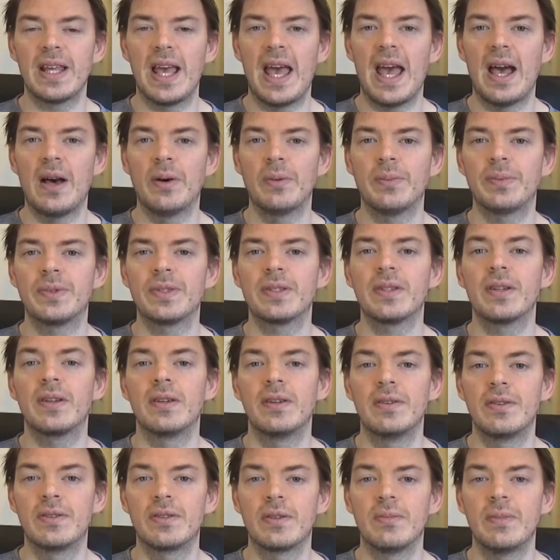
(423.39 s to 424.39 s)
helps
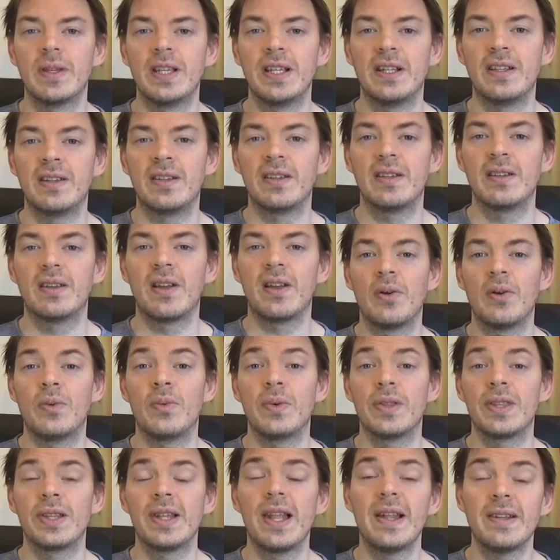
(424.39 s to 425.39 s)
Luzamine
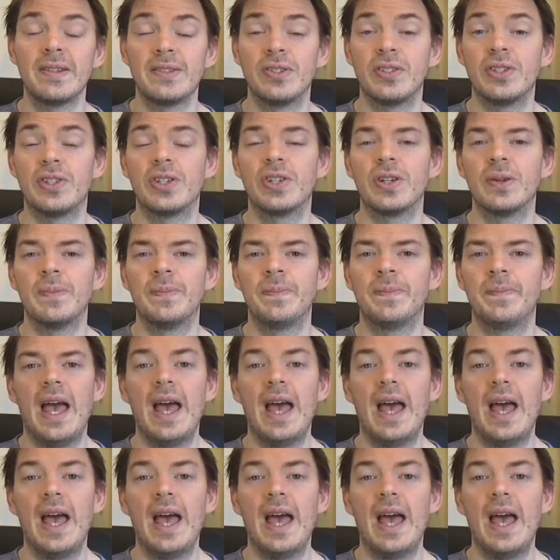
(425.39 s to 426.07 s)
with lunge.